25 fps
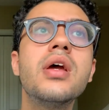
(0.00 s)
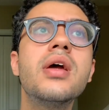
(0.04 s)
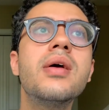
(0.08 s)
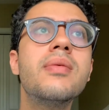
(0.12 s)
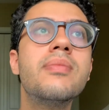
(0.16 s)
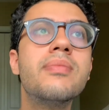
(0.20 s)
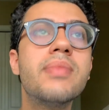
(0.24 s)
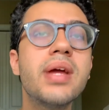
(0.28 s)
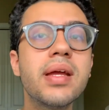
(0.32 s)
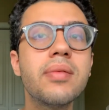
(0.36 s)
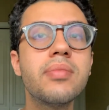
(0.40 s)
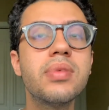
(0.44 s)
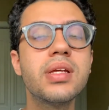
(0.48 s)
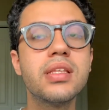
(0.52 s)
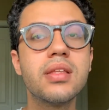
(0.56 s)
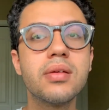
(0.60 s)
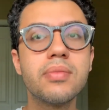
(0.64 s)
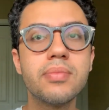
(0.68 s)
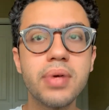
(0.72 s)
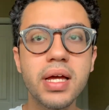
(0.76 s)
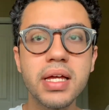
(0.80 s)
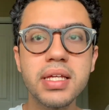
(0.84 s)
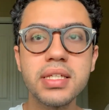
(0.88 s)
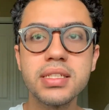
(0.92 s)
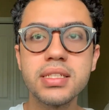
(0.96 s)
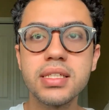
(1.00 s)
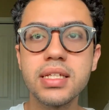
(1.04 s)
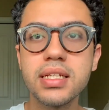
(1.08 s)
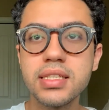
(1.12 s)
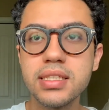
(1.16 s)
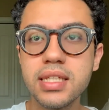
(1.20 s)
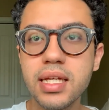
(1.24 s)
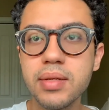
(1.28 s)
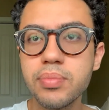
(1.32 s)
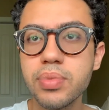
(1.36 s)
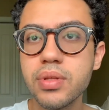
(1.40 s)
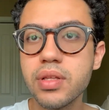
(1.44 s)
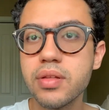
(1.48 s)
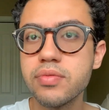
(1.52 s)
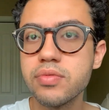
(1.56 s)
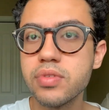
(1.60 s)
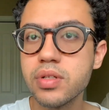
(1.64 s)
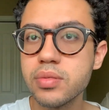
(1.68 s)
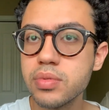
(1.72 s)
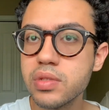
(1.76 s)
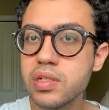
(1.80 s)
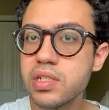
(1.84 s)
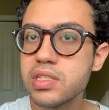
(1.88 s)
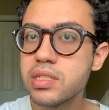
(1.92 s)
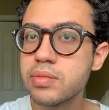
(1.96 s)
Maybe the best example of
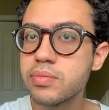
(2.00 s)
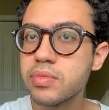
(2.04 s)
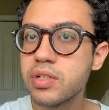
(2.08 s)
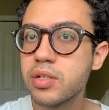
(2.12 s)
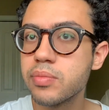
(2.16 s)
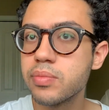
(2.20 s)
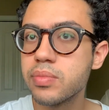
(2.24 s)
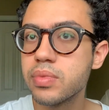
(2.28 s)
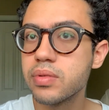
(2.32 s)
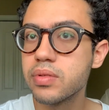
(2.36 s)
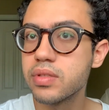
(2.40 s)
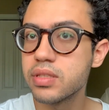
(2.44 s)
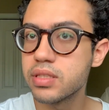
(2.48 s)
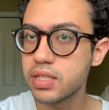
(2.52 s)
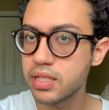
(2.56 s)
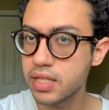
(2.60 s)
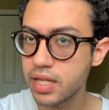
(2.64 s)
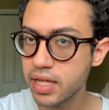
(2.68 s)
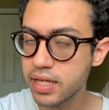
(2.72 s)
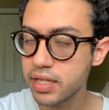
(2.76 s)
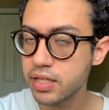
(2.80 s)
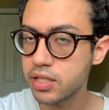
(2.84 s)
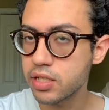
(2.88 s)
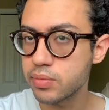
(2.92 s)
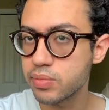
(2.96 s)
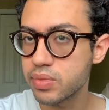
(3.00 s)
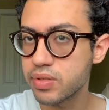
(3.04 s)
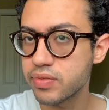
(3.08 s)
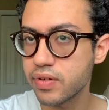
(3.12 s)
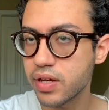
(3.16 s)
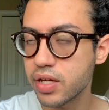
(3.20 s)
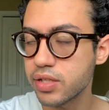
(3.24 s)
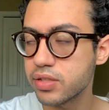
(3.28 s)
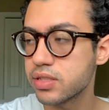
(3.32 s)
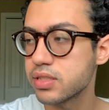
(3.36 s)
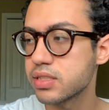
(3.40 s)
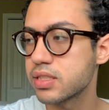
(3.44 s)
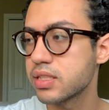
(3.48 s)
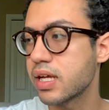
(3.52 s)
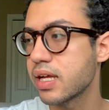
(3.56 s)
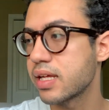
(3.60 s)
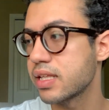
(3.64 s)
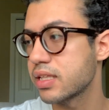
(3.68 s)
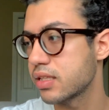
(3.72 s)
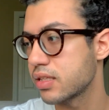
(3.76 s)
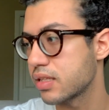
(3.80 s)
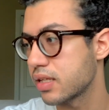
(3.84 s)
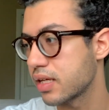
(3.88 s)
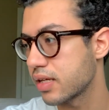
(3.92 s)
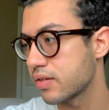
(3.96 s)
liberalism today could be found in
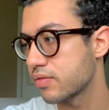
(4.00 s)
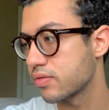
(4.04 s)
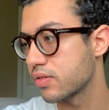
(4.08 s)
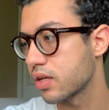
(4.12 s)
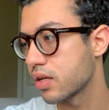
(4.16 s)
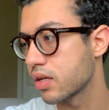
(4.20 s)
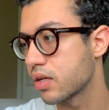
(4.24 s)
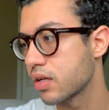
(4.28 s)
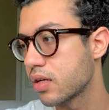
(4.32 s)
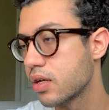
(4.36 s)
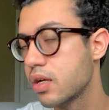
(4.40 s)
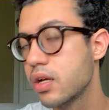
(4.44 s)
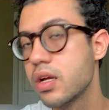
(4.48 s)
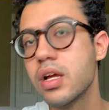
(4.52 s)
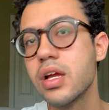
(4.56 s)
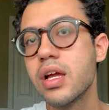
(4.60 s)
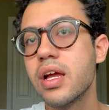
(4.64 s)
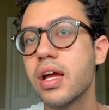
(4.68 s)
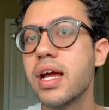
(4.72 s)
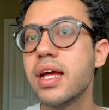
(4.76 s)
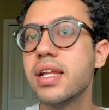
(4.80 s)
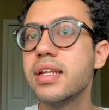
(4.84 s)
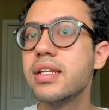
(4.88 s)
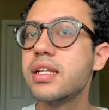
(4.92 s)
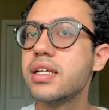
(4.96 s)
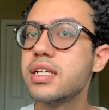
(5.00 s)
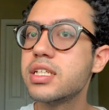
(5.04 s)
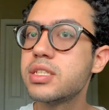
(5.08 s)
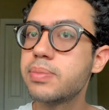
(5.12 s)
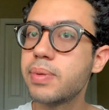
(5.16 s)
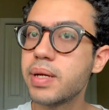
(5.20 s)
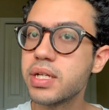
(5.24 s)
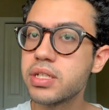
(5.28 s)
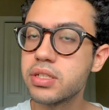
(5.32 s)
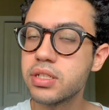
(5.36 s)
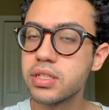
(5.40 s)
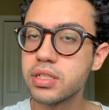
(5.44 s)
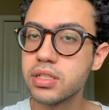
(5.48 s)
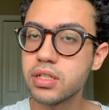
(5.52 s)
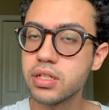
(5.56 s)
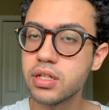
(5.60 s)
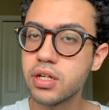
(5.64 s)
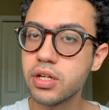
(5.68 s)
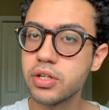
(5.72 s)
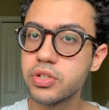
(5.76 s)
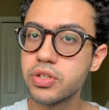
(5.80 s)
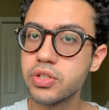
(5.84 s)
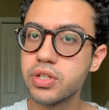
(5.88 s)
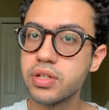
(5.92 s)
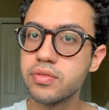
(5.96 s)
Scandinavia, and especially in the
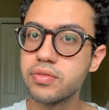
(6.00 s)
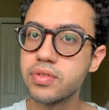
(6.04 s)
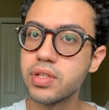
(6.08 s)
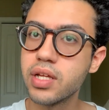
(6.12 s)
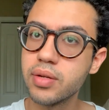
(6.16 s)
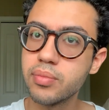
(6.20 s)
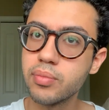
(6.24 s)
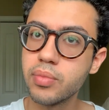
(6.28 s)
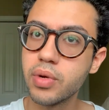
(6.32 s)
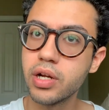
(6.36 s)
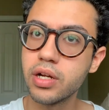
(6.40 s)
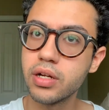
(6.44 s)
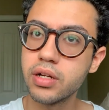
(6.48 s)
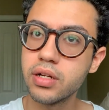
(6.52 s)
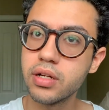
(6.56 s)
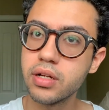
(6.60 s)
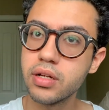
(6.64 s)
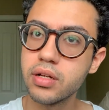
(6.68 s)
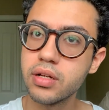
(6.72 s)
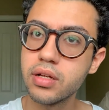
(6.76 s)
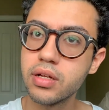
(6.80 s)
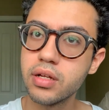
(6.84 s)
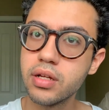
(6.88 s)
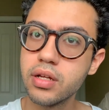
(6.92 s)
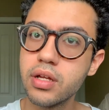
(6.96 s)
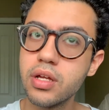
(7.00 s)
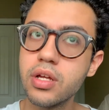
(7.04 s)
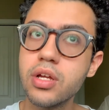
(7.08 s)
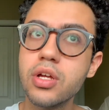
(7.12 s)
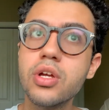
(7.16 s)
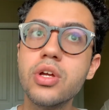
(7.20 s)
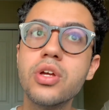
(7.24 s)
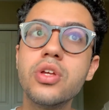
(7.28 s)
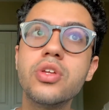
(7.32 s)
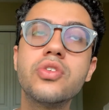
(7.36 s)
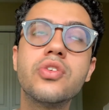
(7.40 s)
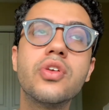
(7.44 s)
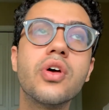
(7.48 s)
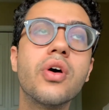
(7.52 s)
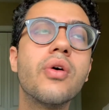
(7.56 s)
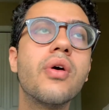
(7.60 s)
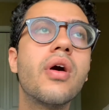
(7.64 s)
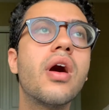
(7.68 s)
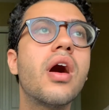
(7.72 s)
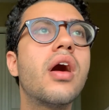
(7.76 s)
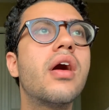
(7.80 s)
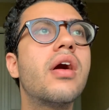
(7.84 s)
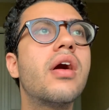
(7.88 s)
country of Denmark. So